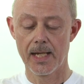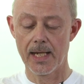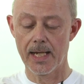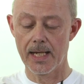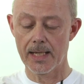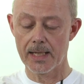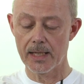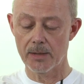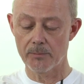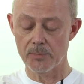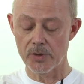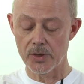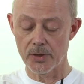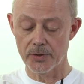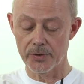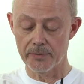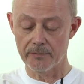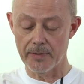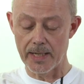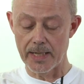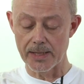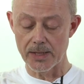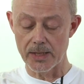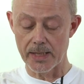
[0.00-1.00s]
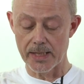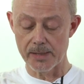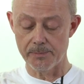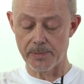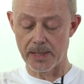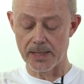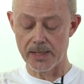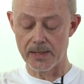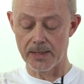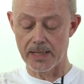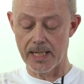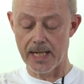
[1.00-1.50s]
It comes along the radial
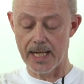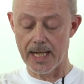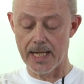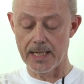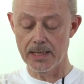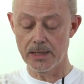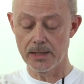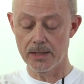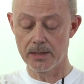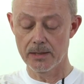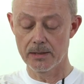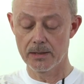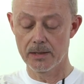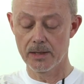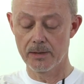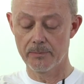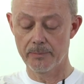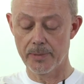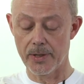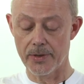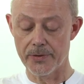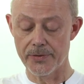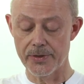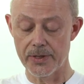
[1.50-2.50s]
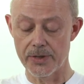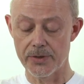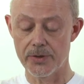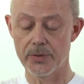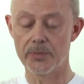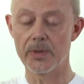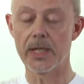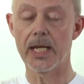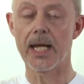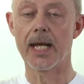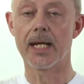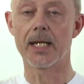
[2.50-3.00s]
aspect of the hand, passes through
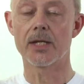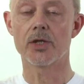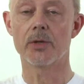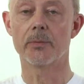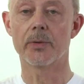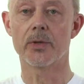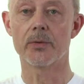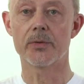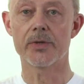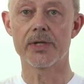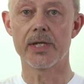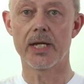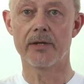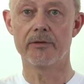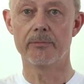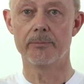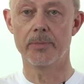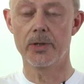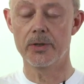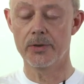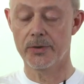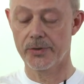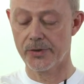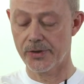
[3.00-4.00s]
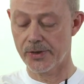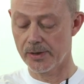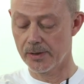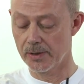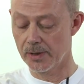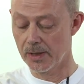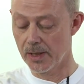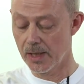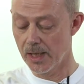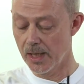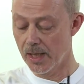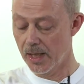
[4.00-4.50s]
the anatomical snuff box,
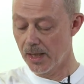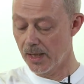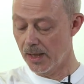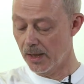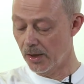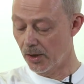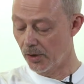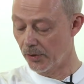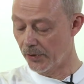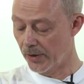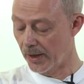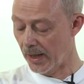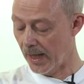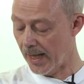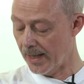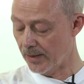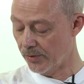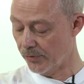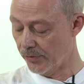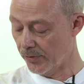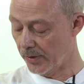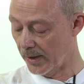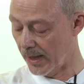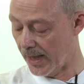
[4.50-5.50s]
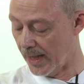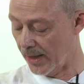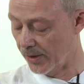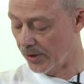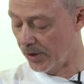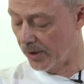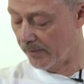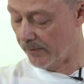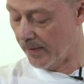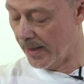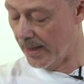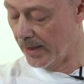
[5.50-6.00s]
along the lateral edge of
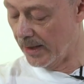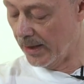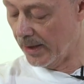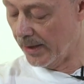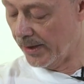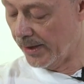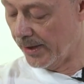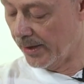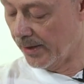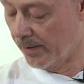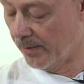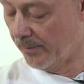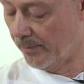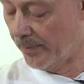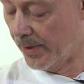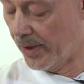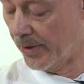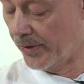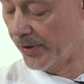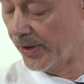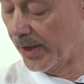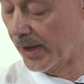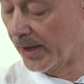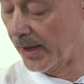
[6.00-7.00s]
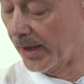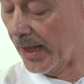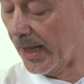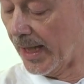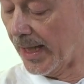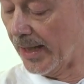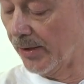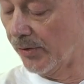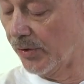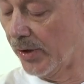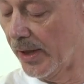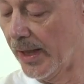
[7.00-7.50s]
the radius, passing the
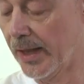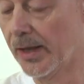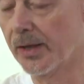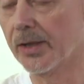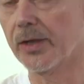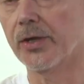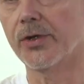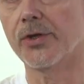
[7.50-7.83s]
lateral end of the